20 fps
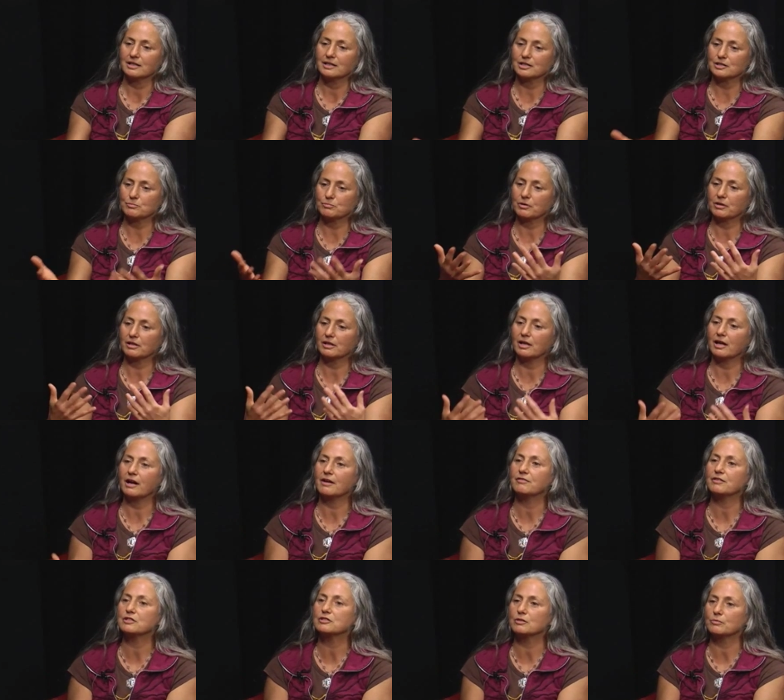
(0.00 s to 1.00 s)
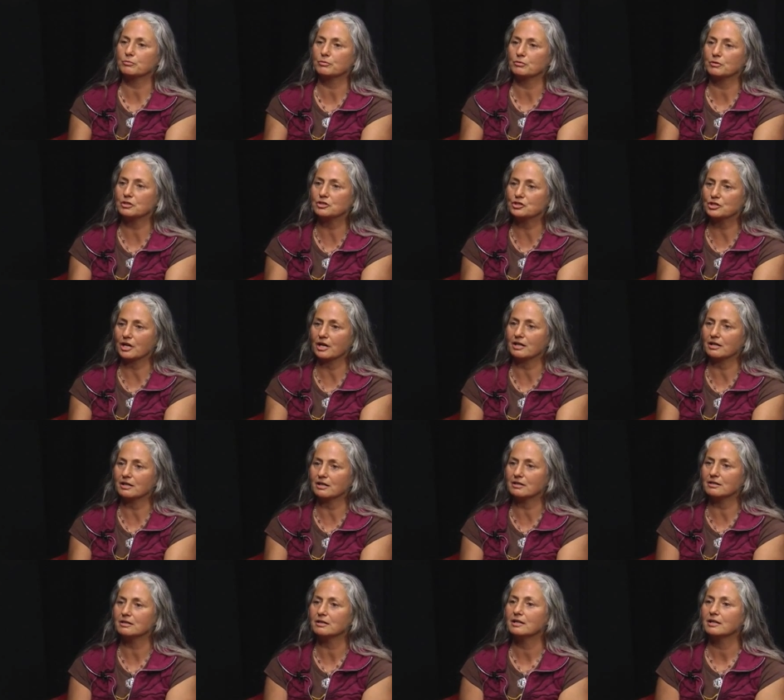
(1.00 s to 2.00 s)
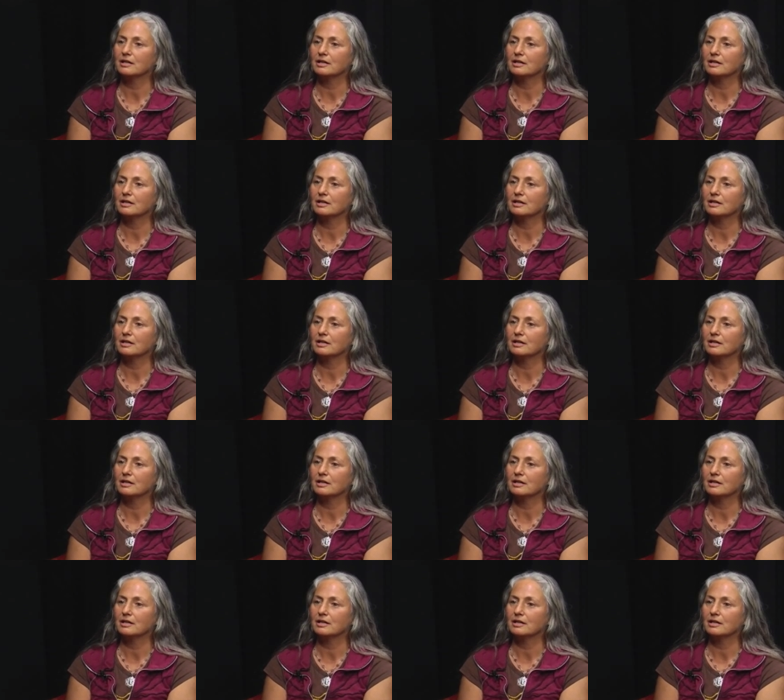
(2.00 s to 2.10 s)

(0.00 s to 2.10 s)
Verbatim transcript: it's bringing life. It's appreciated.